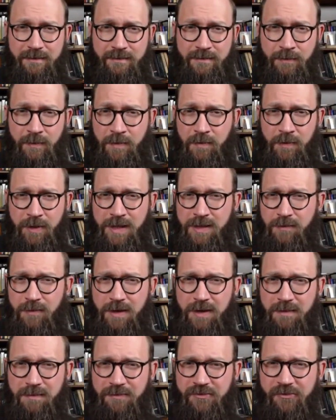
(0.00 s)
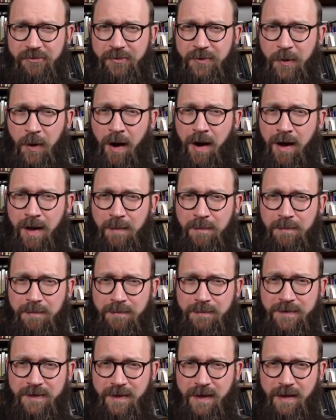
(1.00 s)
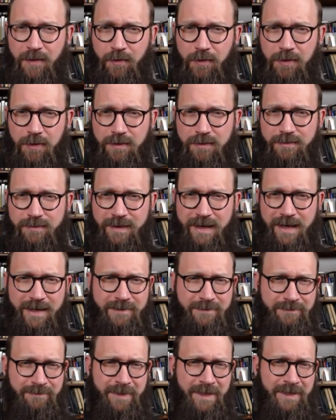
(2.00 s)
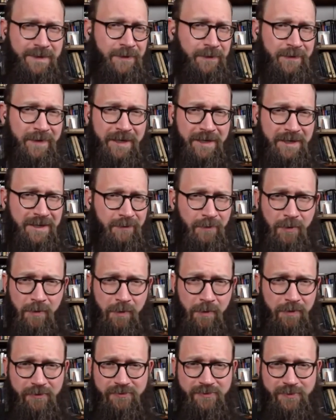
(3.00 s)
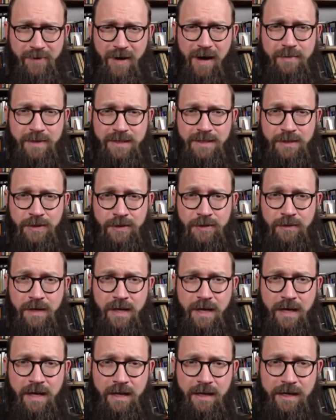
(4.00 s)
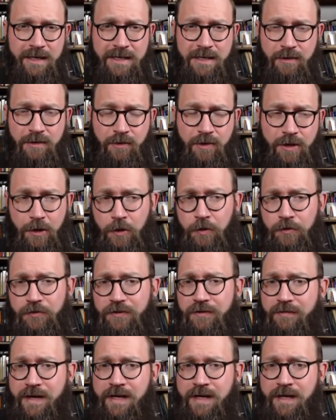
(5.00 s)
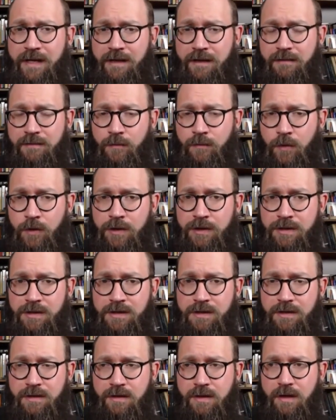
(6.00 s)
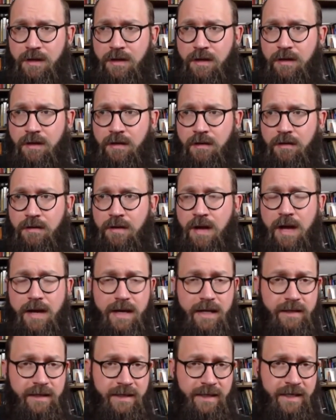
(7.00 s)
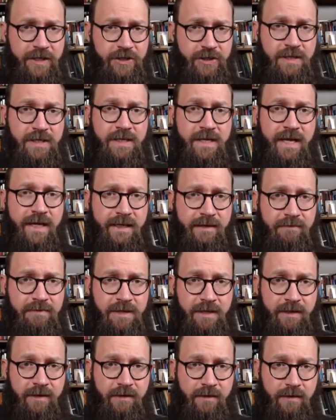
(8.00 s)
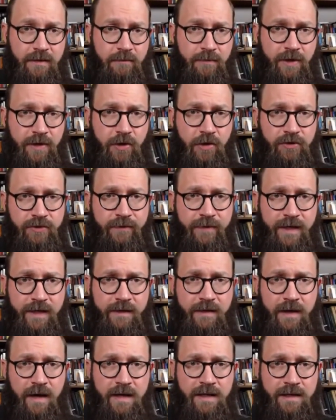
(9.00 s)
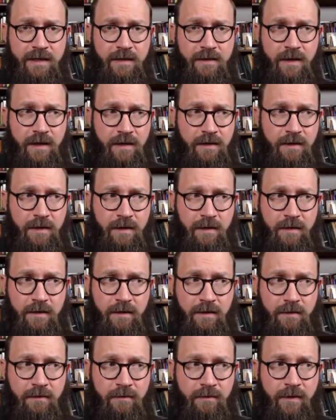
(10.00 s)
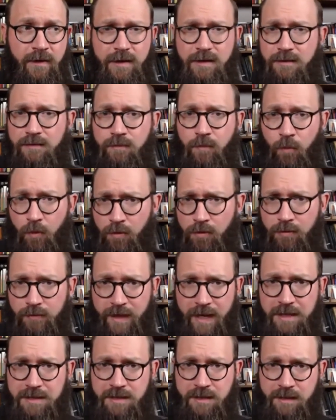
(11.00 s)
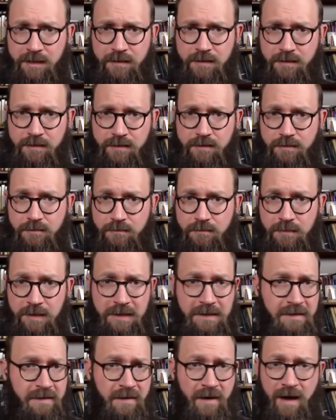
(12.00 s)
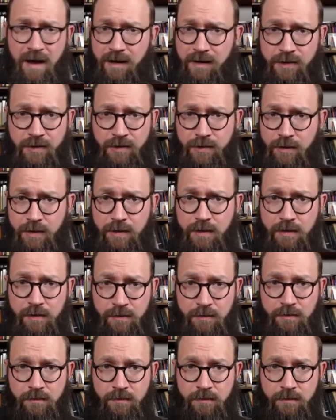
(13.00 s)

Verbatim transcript: do we really want to subscribe to that world? I, I don't think it's a world worth subscribing to. And so cultivating one's, not alienation in the negative sense, but cultivating the idea that this world as it is is not good